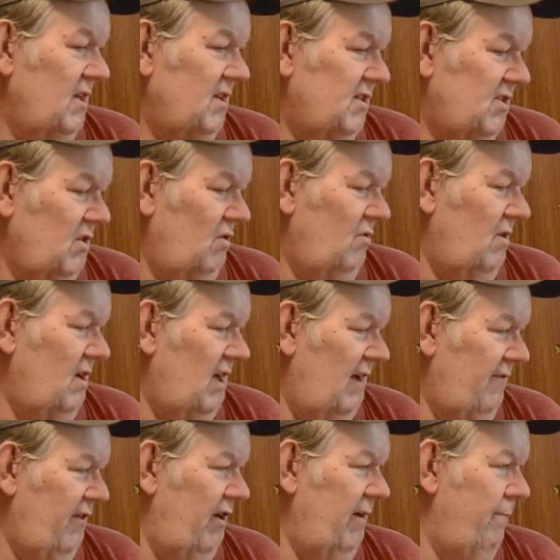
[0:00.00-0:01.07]

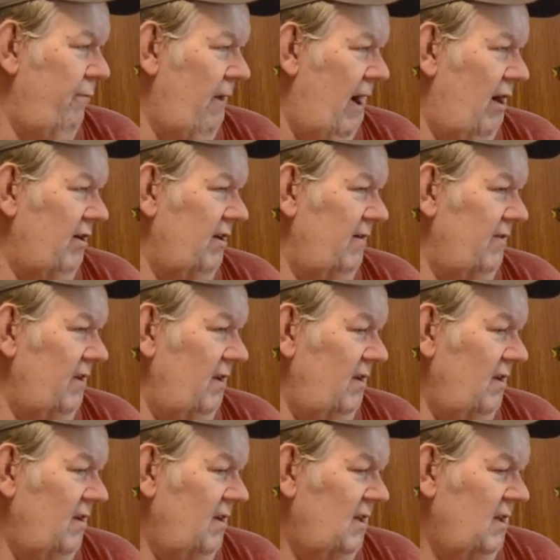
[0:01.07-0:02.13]
I'm very proud of it.
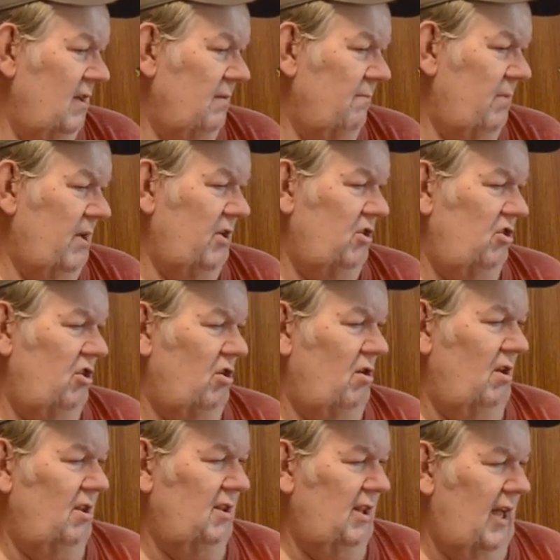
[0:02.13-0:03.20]
But
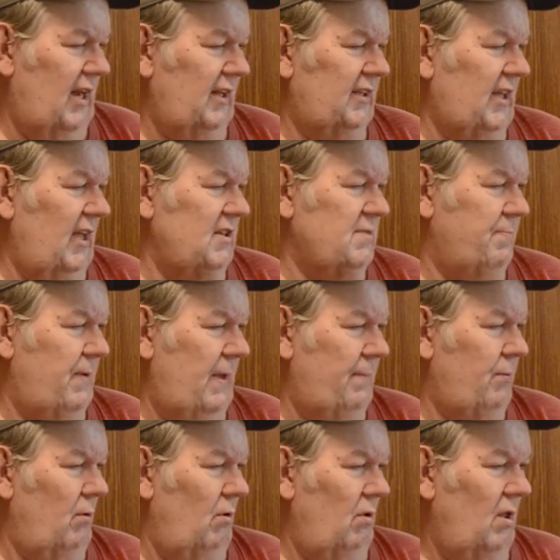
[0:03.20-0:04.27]
a lot of times
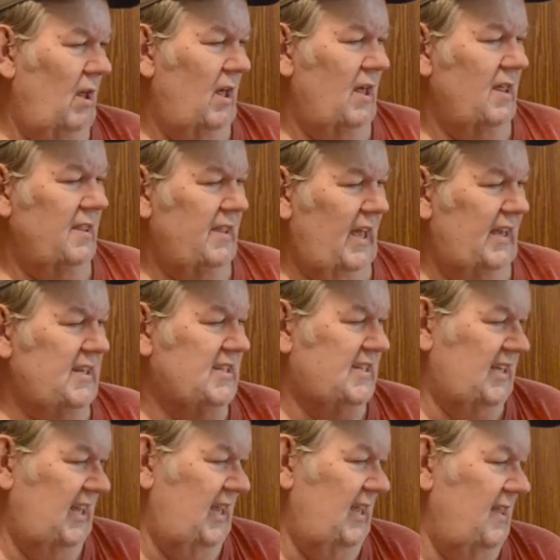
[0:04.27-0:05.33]
people, they
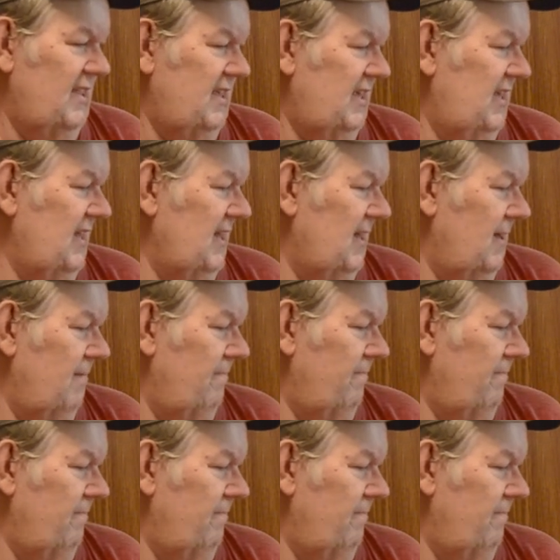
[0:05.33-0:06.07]
see the